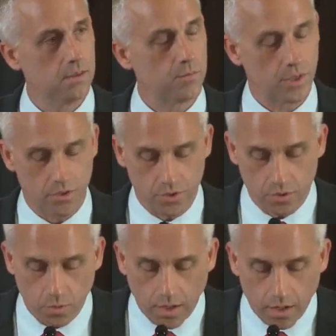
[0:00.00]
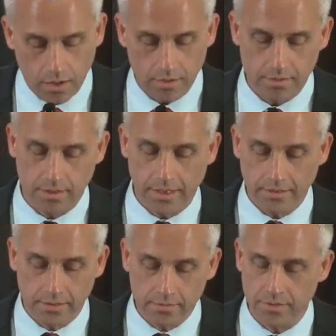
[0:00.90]
Brethren, you are a
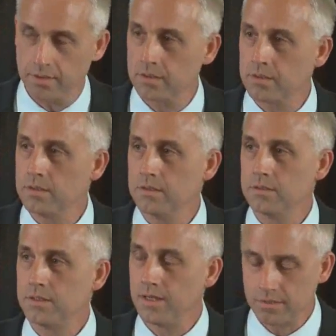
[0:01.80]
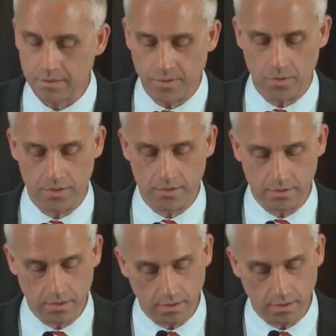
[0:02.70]
living testimony to the